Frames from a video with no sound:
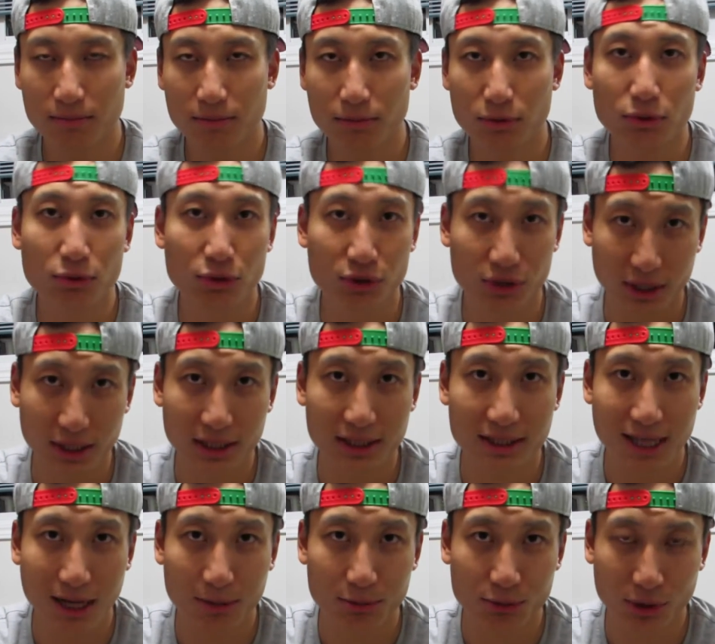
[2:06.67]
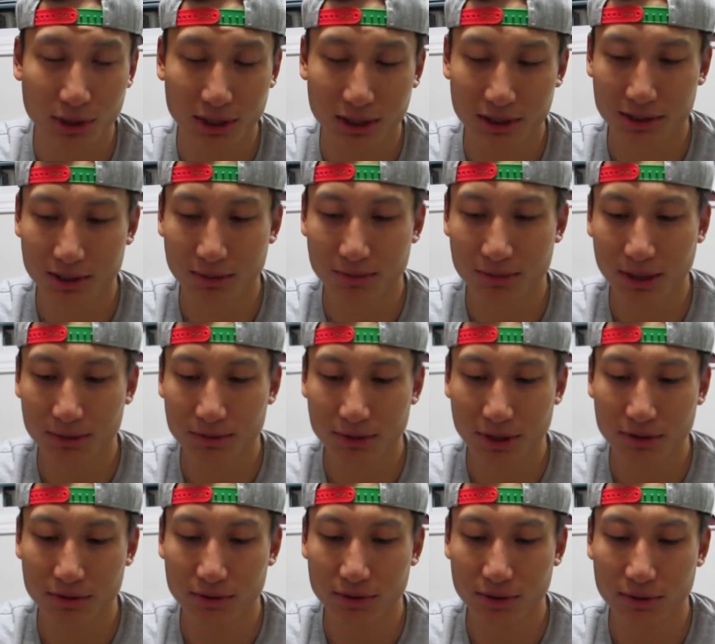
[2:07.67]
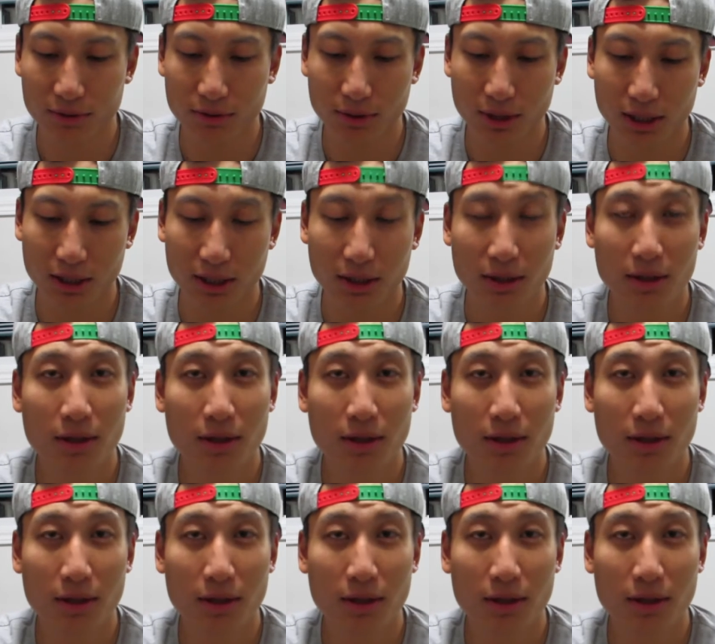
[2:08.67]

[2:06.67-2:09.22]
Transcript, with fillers: Usually it snaps right in. Sometimes you have to